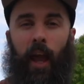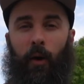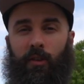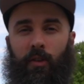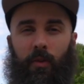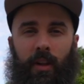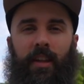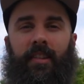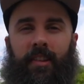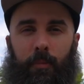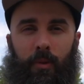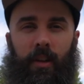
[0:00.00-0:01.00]
It was a really
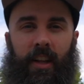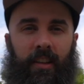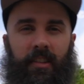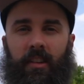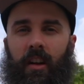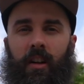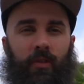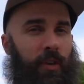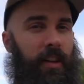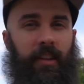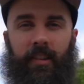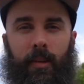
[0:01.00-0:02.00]
simple install,
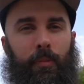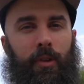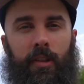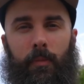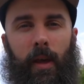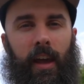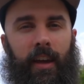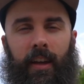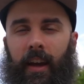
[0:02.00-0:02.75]
really simple to make,